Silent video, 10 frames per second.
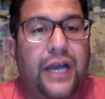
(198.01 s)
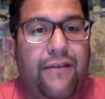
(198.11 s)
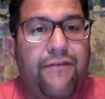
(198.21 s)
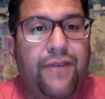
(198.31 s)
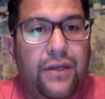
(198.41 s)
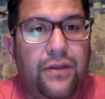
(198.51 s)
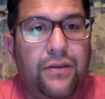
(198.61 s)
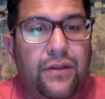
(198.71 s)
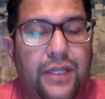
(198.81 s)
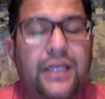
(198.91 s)
I
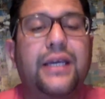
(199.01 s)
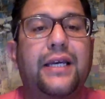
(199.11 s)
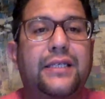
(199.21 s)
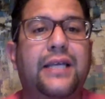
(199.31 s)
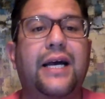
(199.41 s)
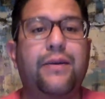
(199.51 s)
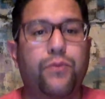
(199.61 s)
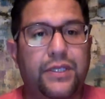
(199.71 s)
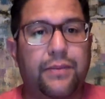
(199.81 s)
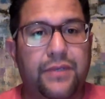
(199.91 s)
feel that yes, I am
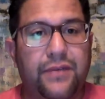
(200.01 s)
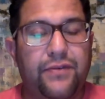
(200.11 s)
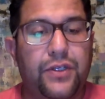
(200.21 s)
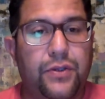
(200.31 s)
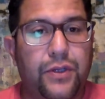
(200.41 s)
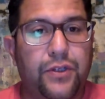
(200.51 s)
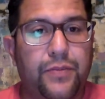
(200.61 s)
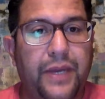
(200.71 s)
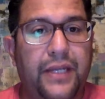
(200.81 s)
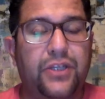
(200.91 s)
receptive to their
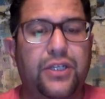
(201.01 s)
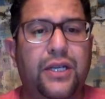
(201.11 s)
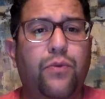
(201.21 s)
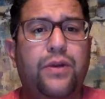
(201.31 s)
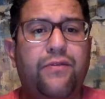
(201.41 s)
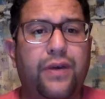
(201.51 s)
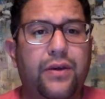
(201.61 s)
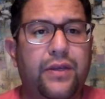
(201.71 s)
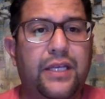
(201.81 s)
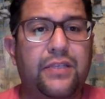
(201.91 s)
Spanish and I want to
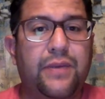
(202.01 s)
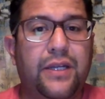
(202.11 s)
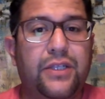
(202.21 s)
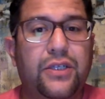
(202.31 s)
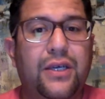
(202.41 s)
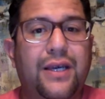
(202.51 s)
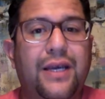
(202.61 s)
value that Spanish,